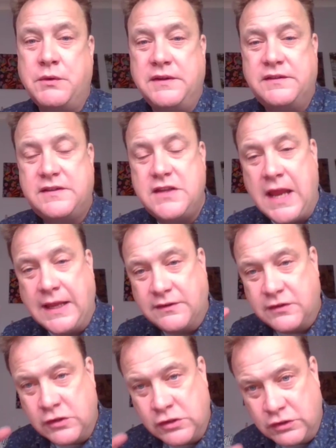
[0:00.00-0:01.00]

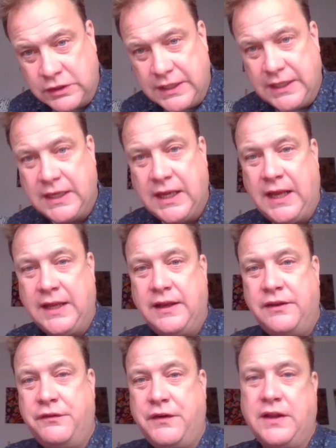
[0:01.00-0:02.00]
it's looking at
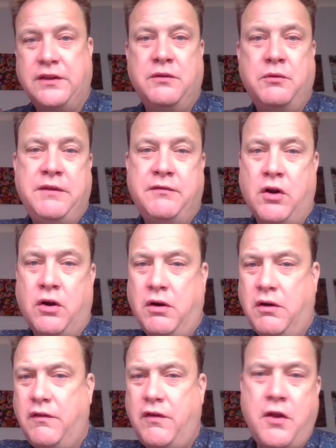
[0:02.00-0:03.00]
the fact that we've got
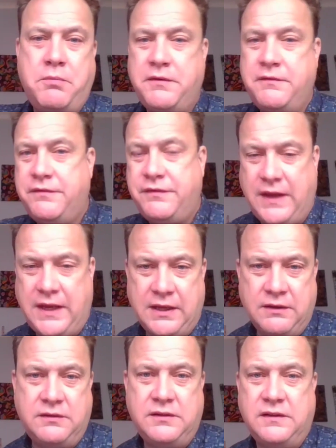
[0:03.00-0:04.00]
open
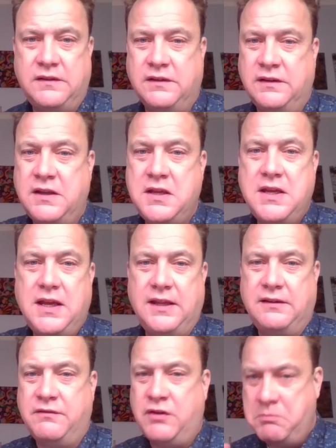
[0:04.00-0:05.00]
fields, and
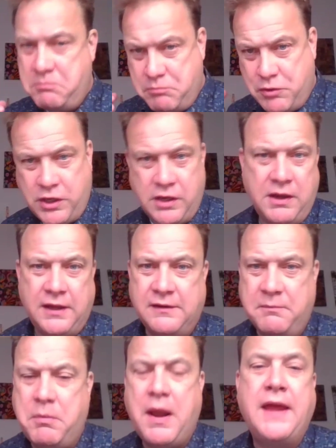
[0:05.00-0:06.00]
it's a
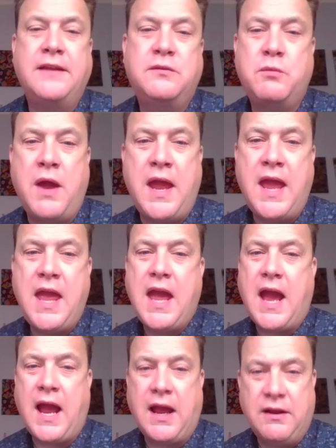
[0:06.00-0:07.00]
place where
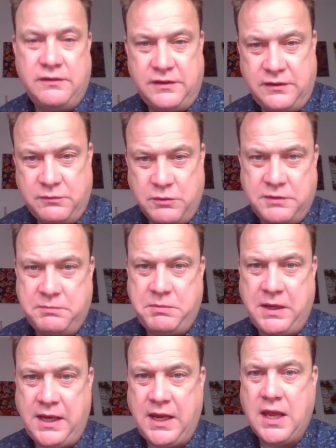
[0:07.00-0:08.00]
houses would
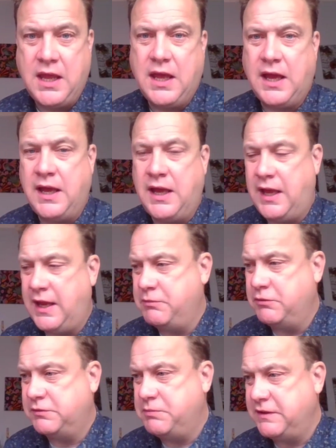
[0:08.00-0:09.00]
be
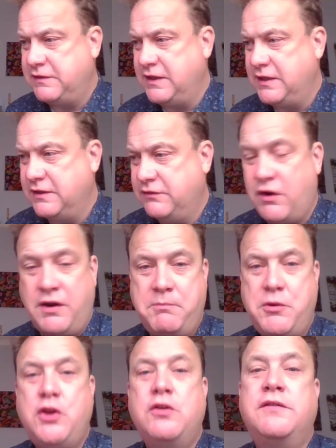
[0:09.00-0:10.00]
able to be seen as very
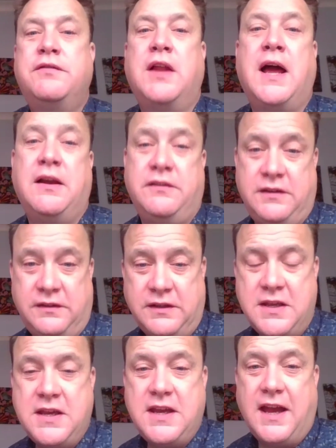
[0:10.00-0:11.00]
beautiful houses
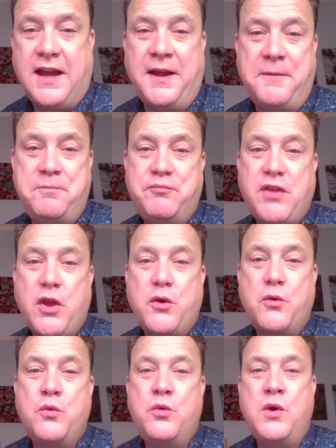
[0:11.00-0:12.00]

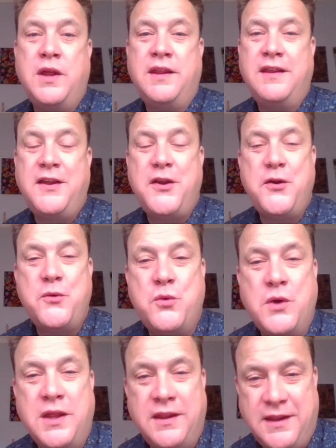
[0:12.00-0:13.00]

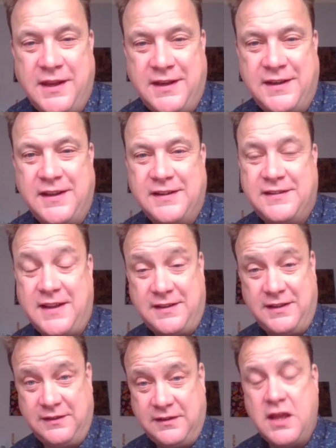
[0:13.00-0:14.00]
within
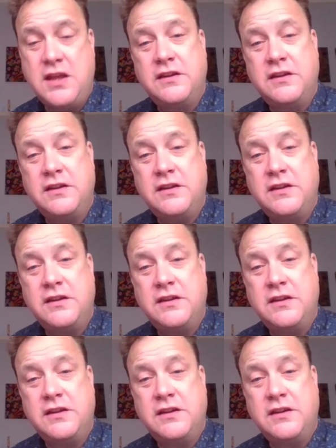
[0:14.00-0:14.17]
settings,